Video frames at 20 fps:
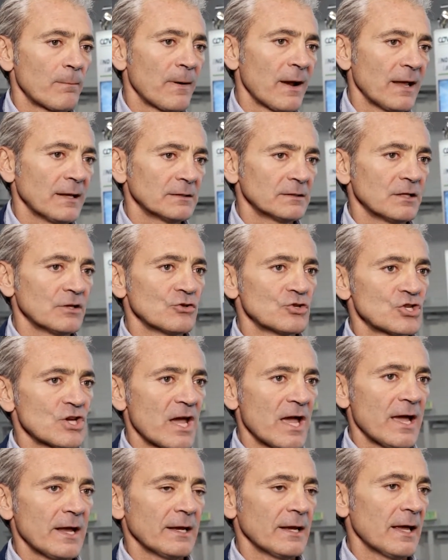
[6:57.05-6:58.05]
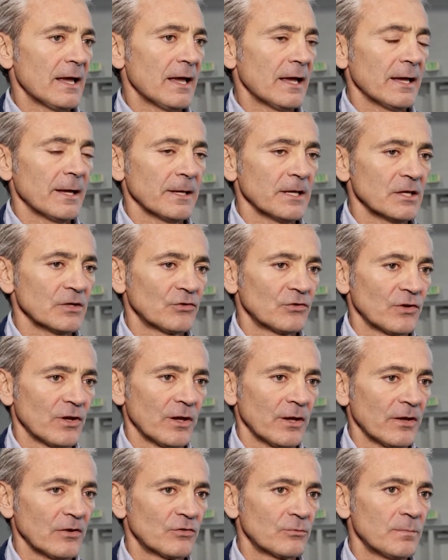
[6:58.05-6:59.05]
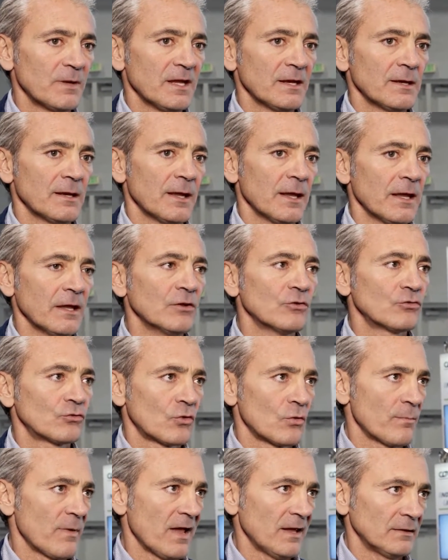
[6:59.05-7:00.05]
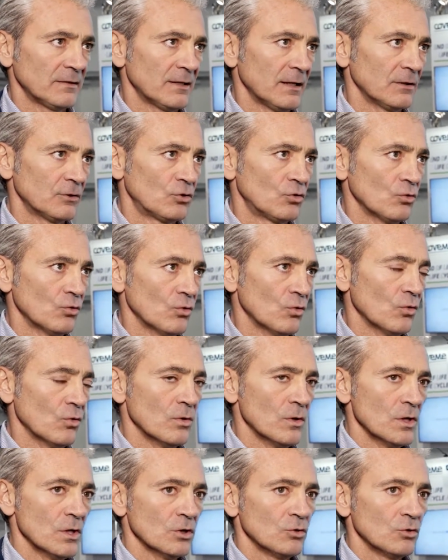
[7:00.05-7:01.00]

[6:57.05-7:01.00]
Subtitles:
plant in China has been instrumental to